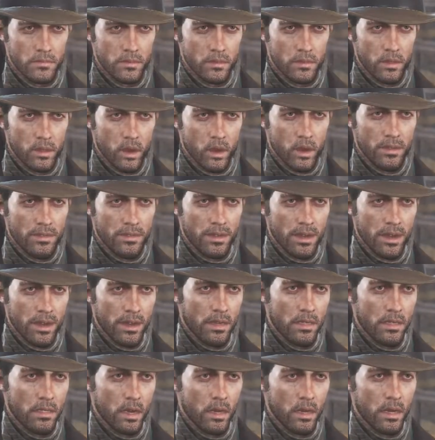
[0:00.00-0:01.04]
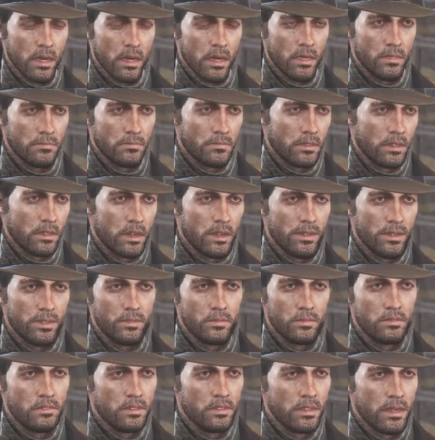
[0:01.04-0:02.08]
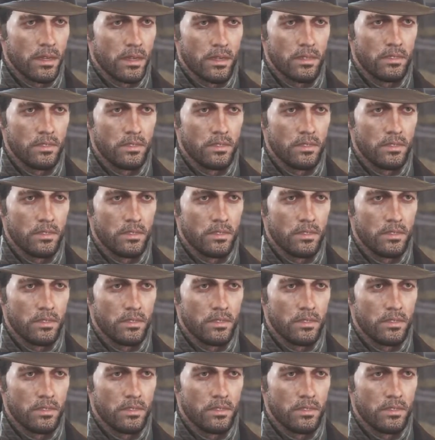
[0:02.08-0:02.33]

You said the carpenter. Don't took, took back out